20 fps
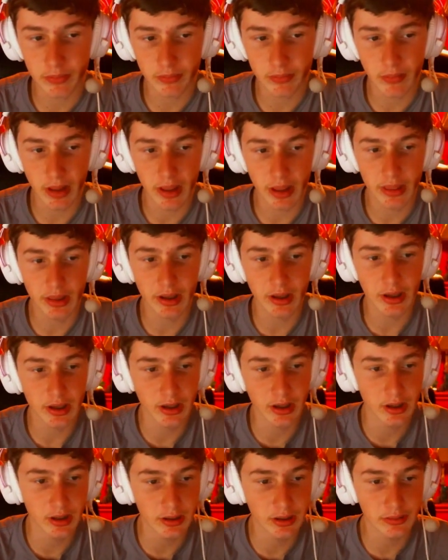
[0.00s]
I think
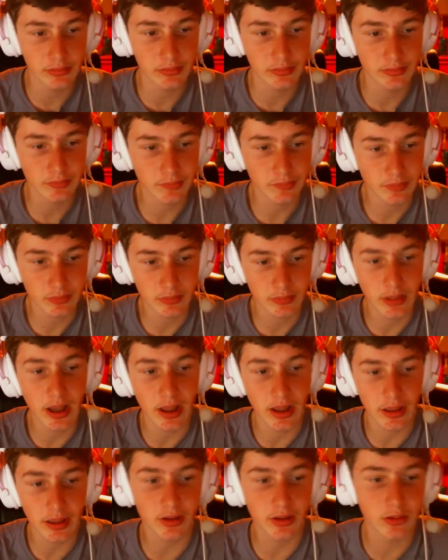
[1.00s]
yeah, I
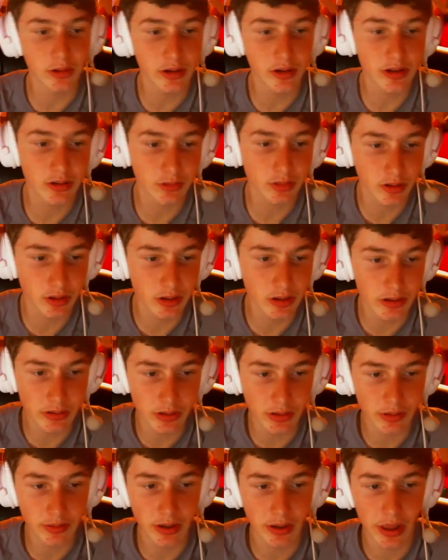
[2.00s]
think Origin will as well,
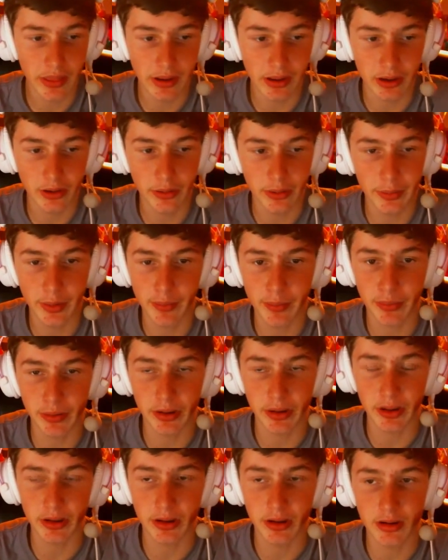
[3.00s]
but I think it'll be pretty
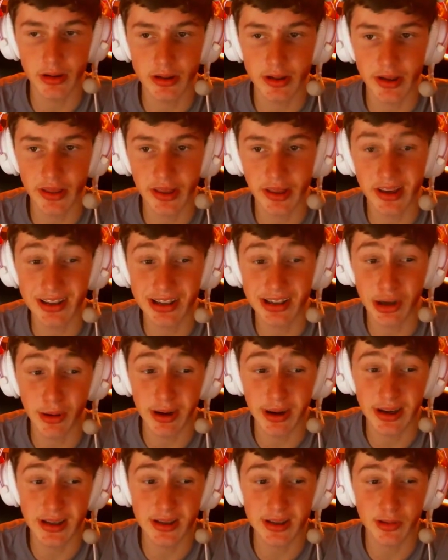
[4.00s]
close. I think
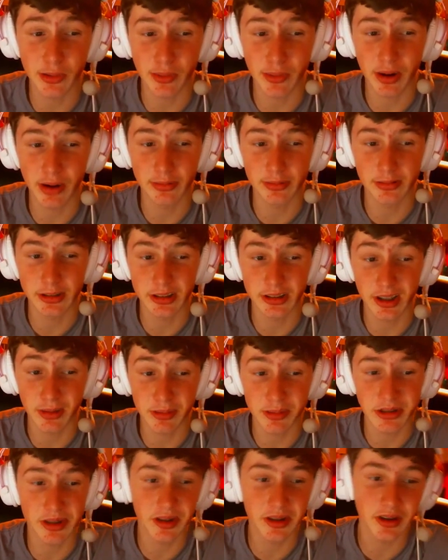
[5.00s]
Soaz will probably
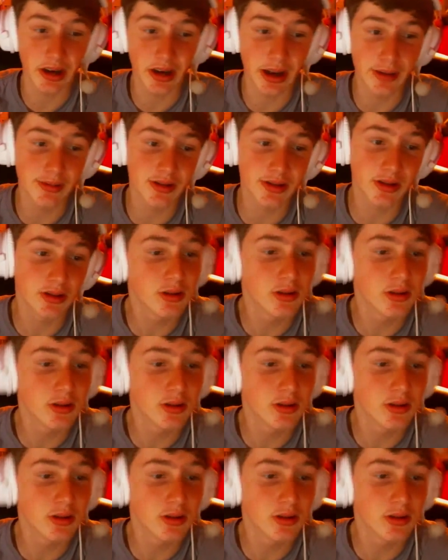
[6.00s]
dumpster Gamsu.